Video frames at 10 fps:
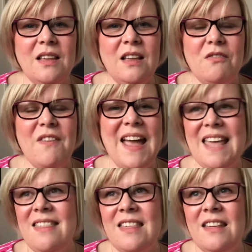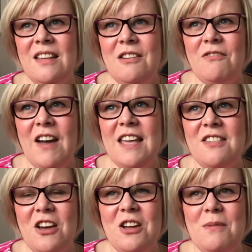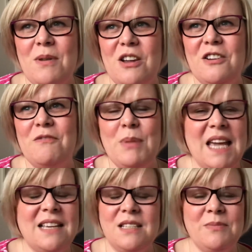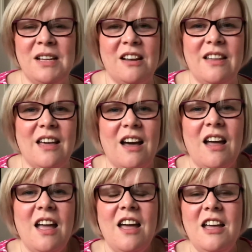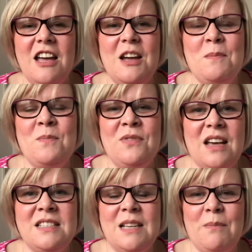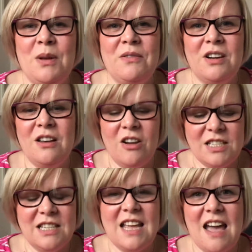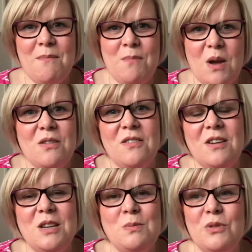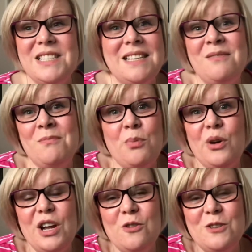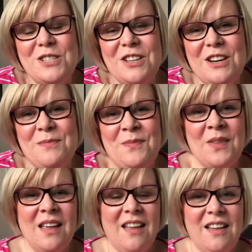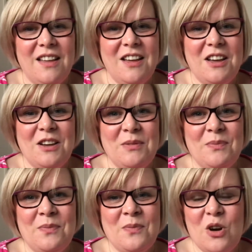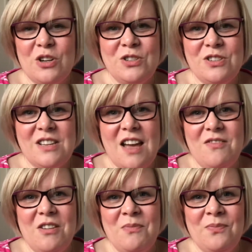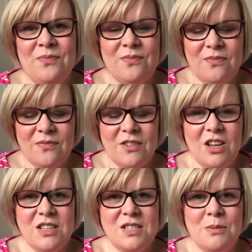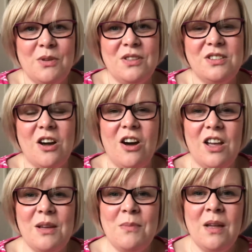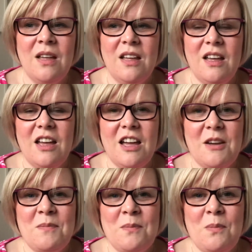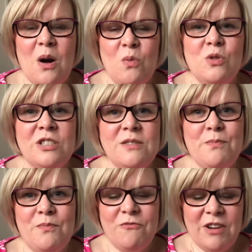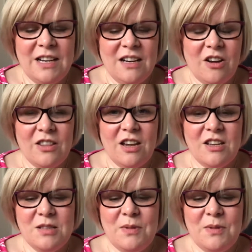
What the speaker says: Faith, Hope, Love, Peace, something like that. That sampler, I'd like to get both of those, but I didn't pre-order them. I can just get them at some other time, but I would really like those.